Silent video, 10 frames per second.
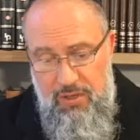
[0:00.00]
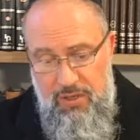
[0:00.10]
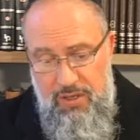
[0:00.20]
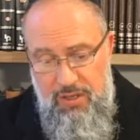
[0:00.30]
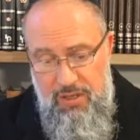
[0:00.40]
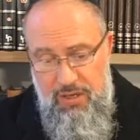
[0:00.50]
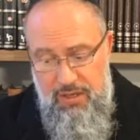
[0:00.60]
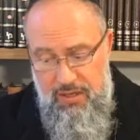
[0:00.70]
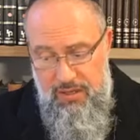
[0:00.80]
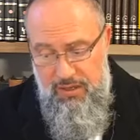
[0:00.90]

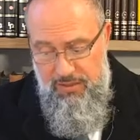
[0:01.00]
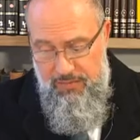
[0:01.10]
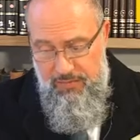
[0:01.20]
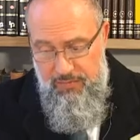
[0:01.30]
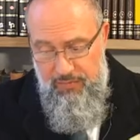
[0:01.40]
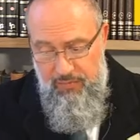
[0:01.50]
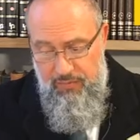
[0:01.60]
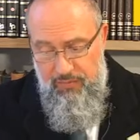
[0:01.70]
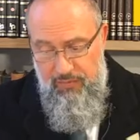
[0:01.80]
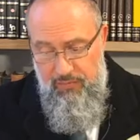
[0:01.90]
Halacha
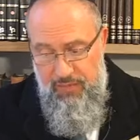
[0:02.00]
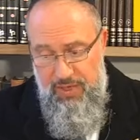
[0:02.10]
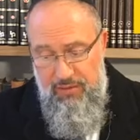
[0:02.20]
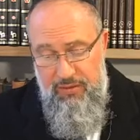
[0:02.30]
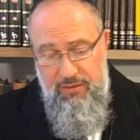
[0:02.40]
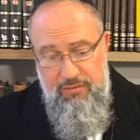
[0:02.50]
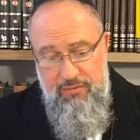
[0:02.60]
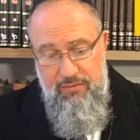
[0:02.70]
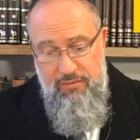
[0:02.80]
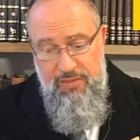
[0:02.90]
Bet,
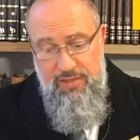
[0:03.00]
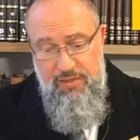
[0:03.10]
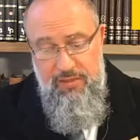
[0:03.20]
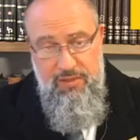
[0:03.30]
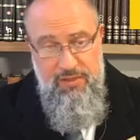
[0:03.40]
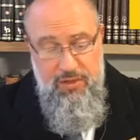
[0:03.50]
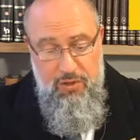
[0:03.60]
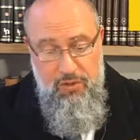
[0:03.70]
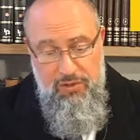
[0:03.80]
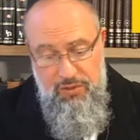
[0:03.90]

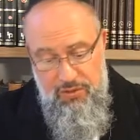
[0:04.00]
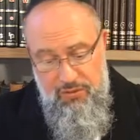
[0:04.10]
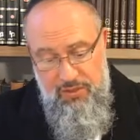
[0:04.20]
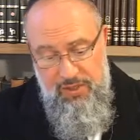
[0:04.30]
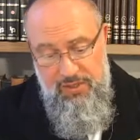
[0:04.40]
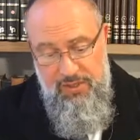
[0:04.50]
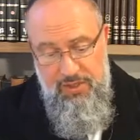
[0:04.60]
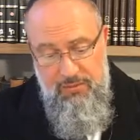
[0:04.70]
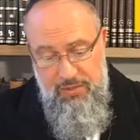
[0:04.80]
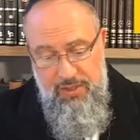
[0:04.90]
clause 2, he says
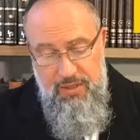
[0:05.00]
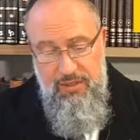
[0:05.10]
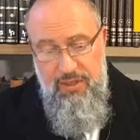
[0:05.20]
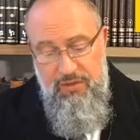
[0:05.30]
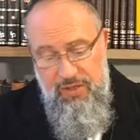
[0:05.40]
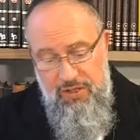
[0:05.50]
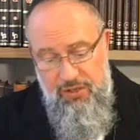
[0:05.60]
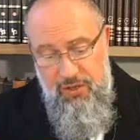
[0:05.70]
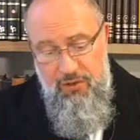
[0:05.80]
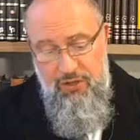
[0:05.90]
explicitly there is
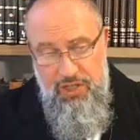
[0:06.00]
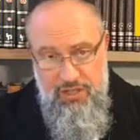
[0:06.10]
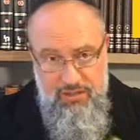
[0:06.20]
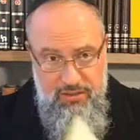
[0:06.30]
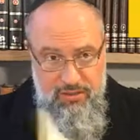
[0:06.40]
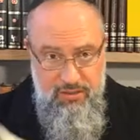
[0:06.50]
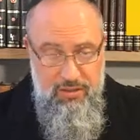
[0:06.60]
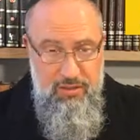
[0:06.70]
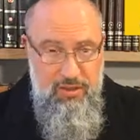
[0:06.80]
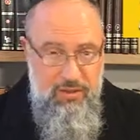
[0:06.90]
no jinn
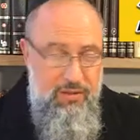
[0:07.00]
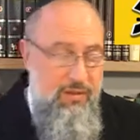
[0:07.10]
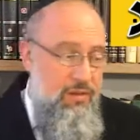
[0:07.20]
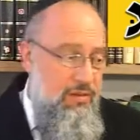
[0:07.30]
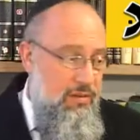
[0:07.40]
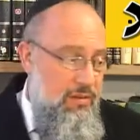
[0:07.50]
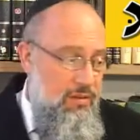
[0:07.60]
in the